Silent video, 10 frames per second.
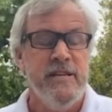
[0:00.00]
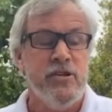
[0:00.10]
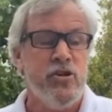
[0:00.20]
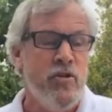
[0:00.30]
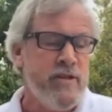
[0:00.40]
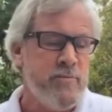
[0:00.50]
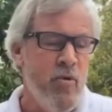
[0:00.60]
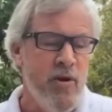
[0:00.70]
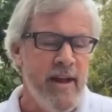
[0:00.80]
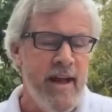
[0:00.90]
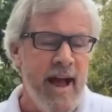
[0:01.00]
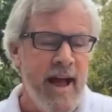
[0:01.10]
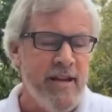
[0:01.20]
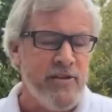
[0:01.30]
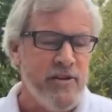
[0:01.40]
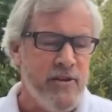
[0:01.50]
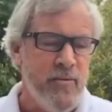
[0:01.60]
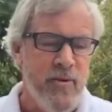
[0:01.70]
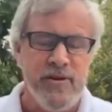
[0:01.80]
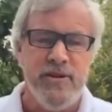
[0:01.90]
So this morning I took
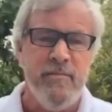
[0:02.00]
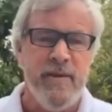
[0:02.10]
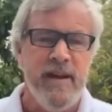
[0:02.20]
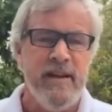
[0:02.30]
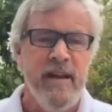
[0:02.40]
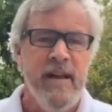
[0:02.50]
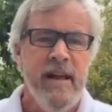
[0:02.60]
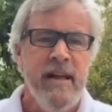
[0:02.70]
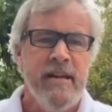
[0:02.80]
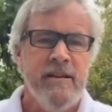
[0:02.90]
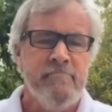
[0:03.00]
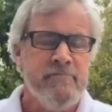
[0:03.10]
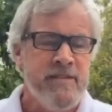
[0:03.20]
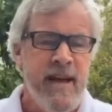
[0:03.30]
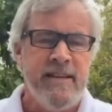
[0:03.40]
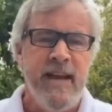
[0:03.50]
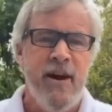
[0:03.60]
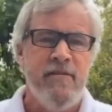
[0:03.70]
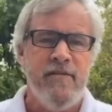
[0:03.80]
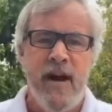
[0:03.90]
worship and sat
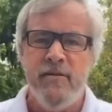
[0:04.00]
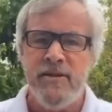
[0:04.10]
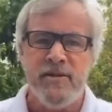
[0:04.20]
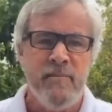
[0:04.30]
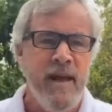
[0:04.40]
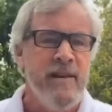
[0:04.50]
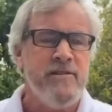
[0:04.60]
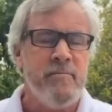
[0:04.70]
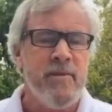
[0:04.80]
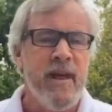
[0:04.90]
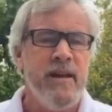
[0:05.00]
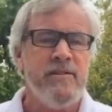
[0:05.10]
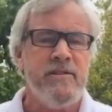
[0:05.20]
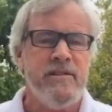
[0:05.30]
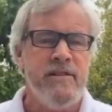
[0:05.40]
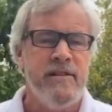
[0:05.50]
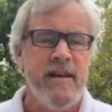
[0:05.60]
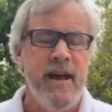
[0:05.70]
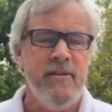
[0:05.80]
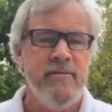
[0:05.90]
down, found a space, a place to sit
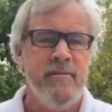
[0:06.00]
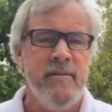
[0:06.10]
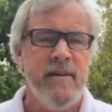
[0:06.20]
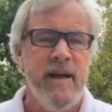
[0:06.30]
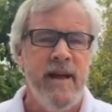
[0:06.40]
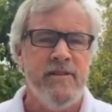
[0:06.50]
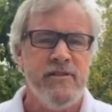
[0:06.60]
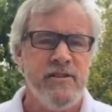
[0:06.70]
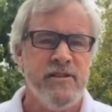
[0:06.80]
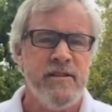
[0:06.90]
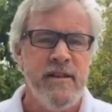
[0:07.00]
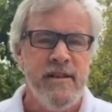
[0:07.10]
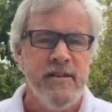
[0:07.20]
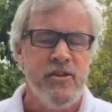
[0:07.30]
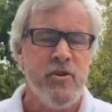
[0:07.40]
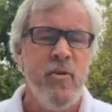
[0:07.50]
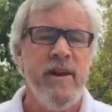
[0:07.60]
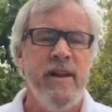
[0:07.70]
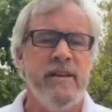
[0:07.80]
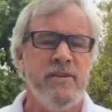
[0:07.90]
down and to just
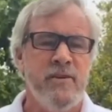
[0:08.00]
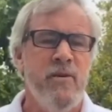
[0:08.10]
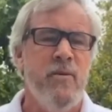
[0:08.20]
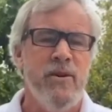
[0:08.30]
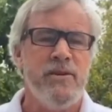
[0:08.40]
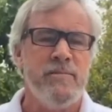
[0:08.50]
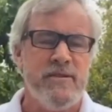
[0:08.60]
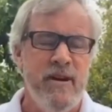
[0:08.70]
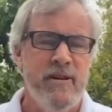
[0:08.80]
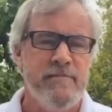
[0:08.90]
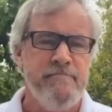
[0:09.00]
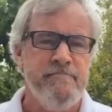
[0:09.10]
join in to a worship song.